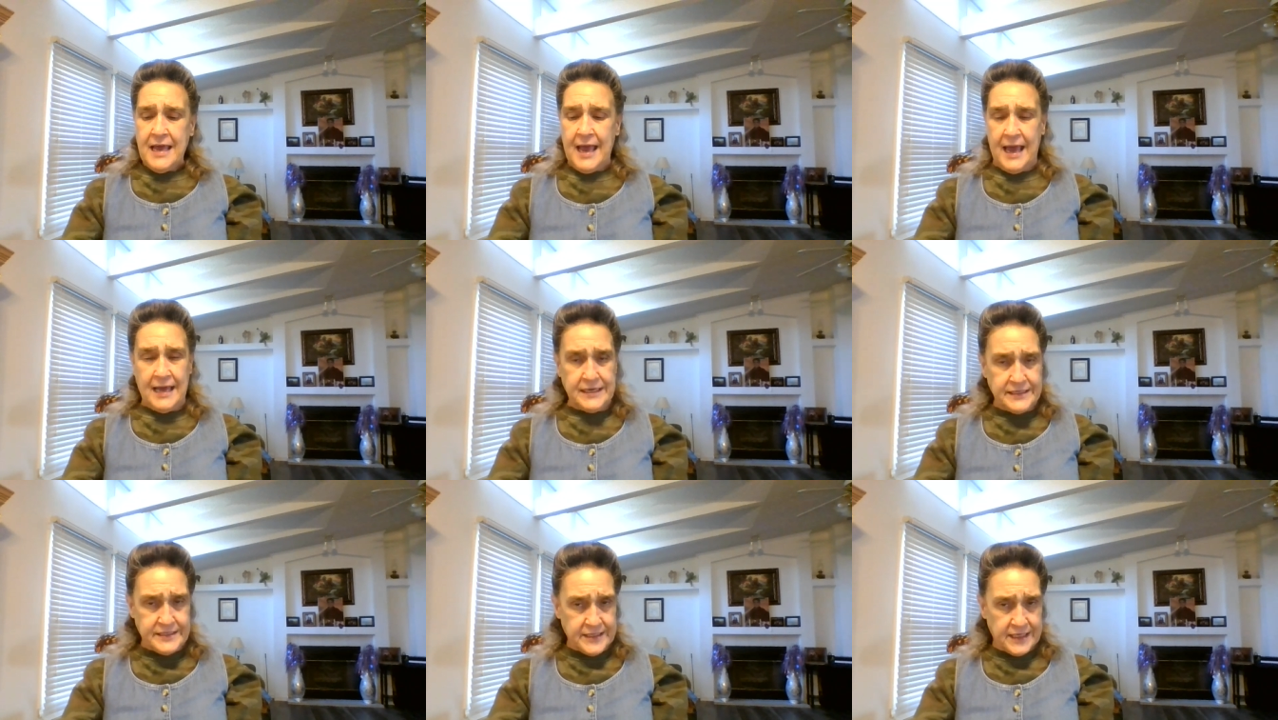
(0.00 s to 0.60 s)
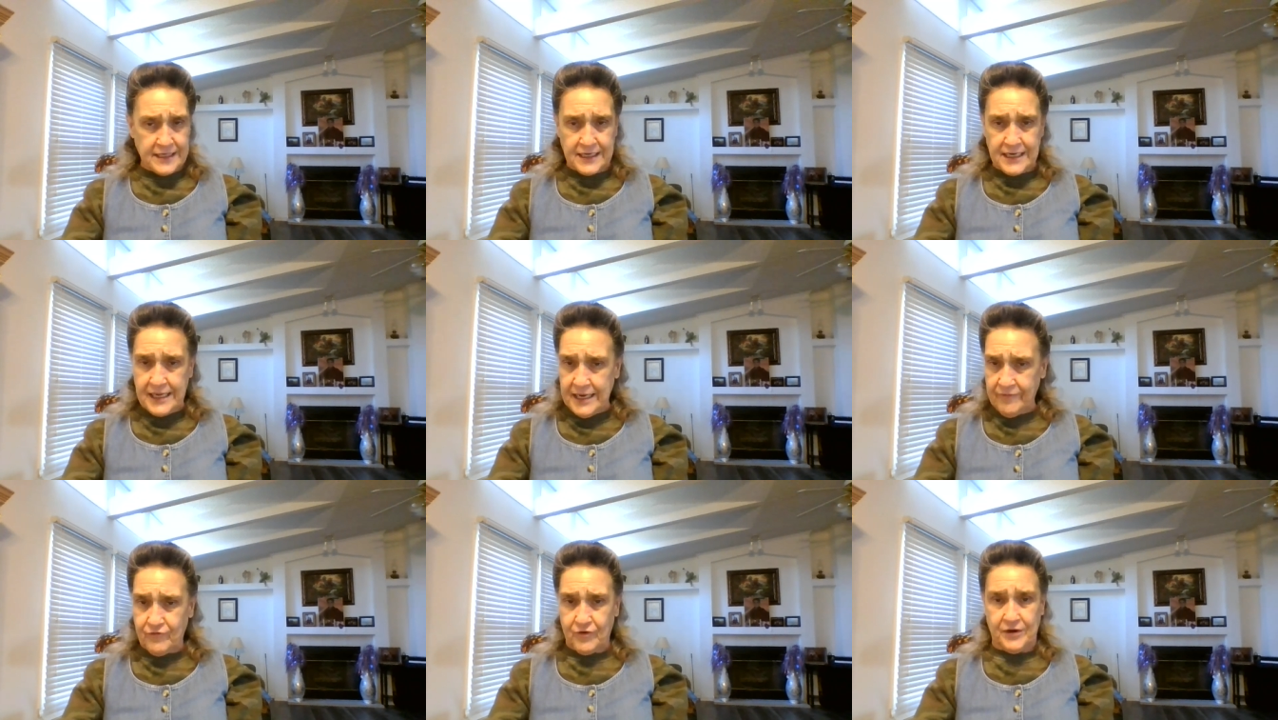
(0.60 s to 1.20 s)
and
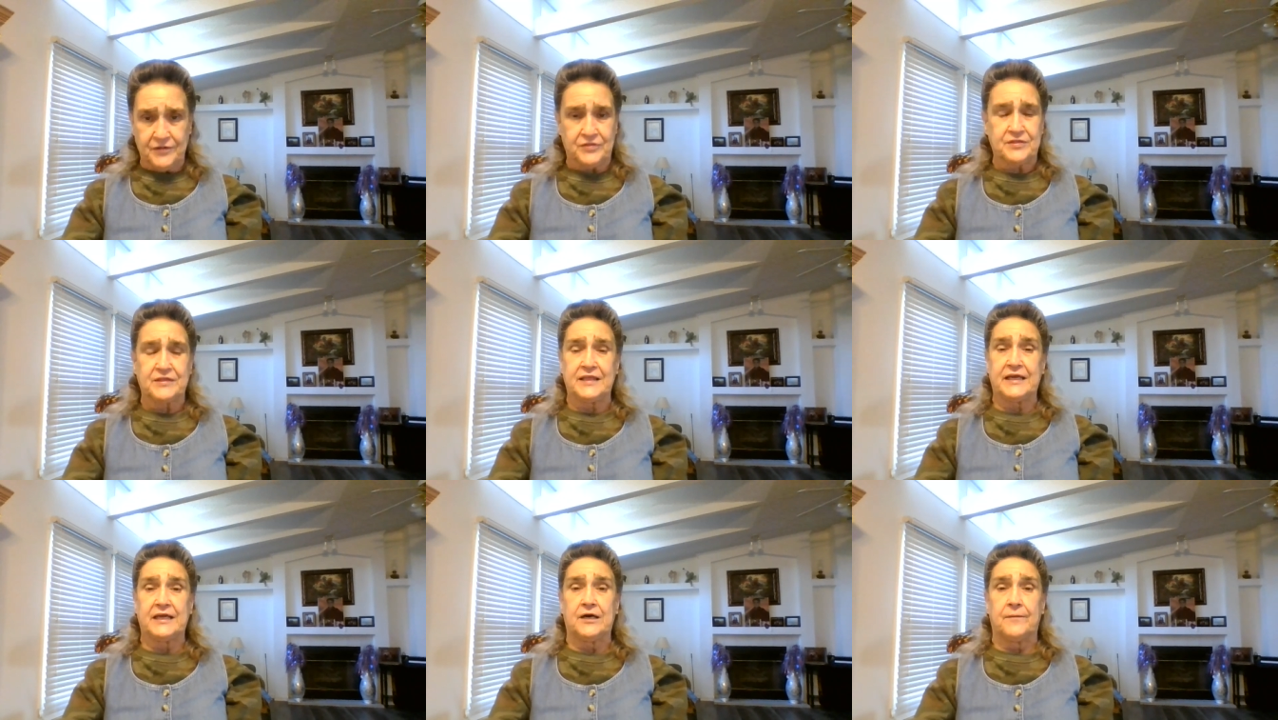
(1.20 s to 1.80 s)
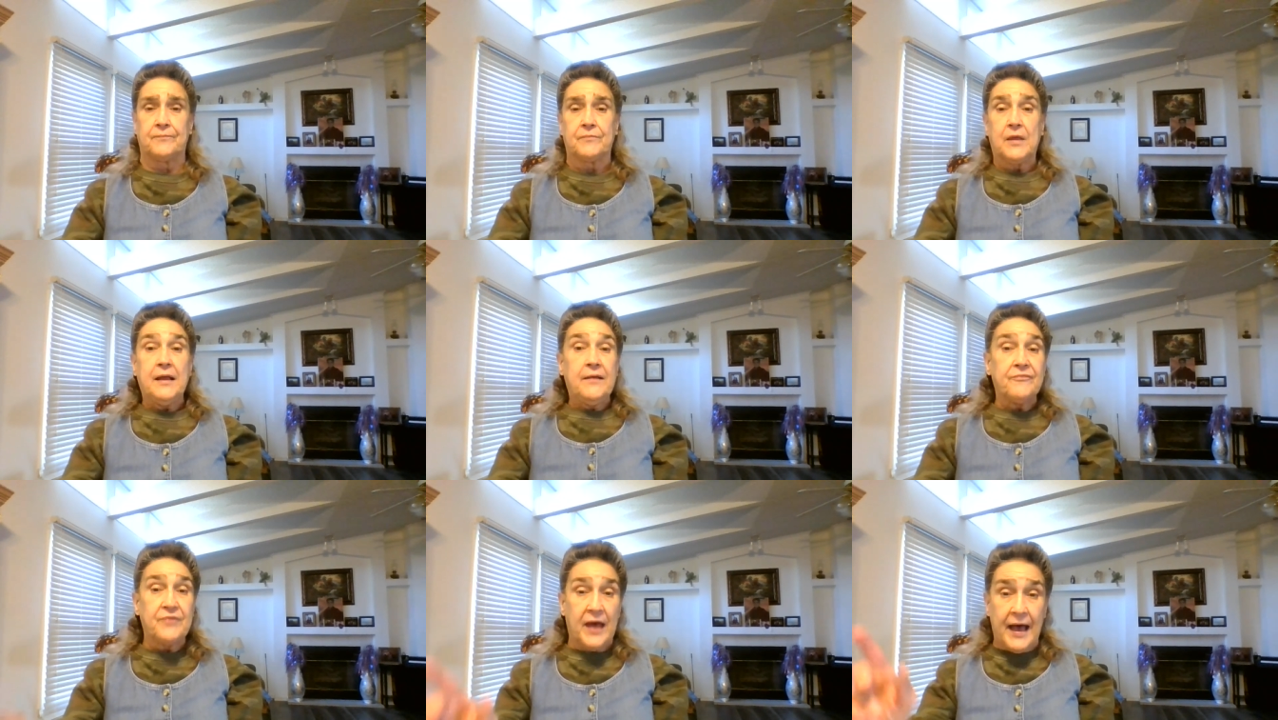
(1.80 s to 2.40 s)
delivereth them.
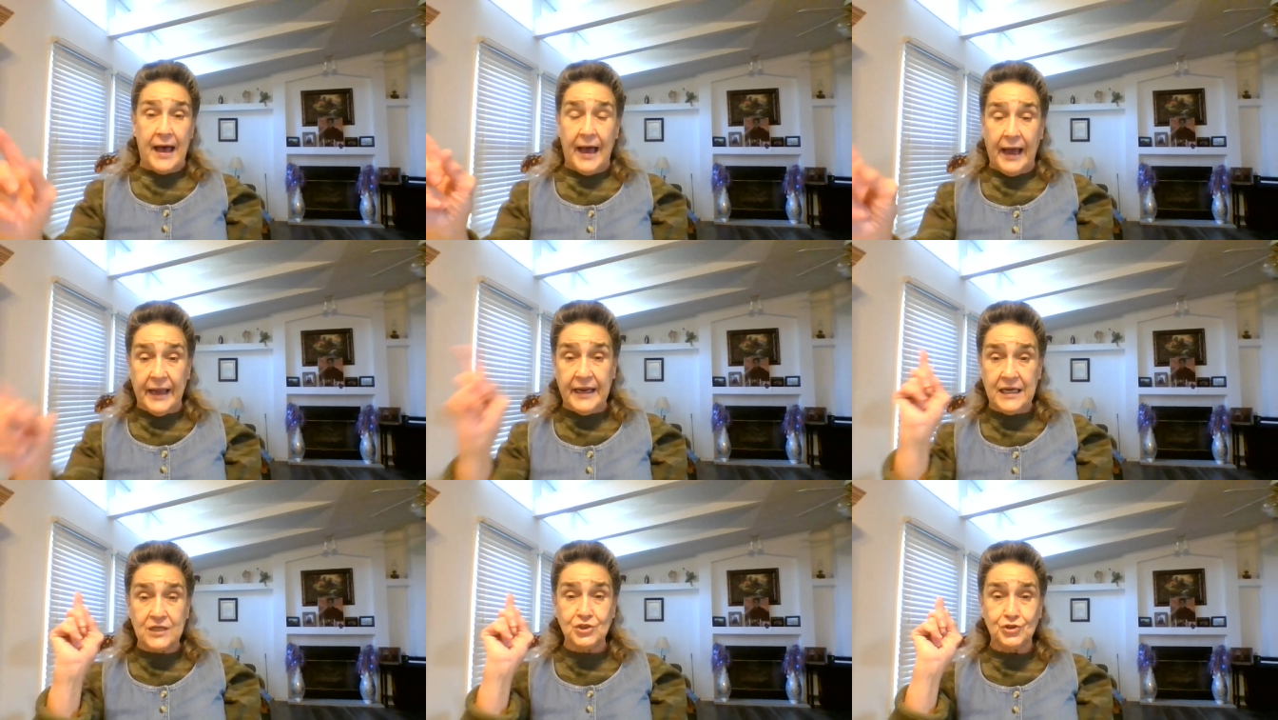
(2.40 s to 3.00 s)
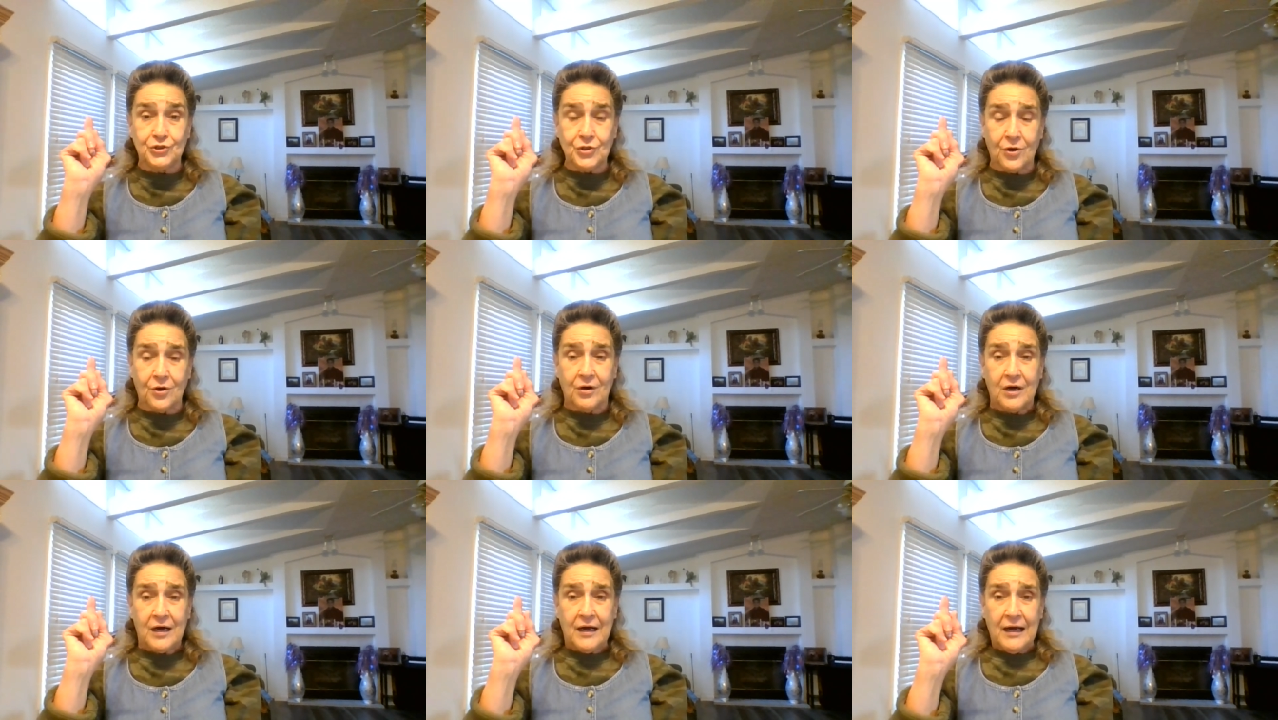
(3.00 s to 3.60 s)
The
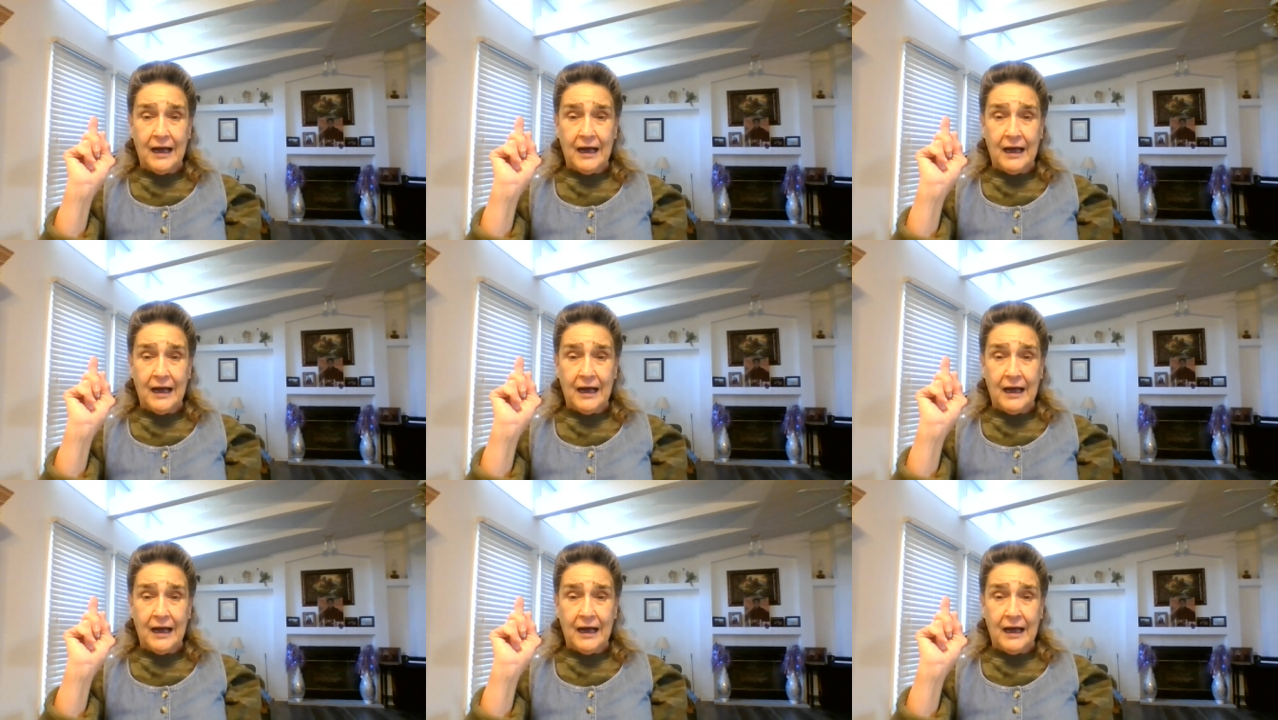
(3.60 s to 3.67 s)
angel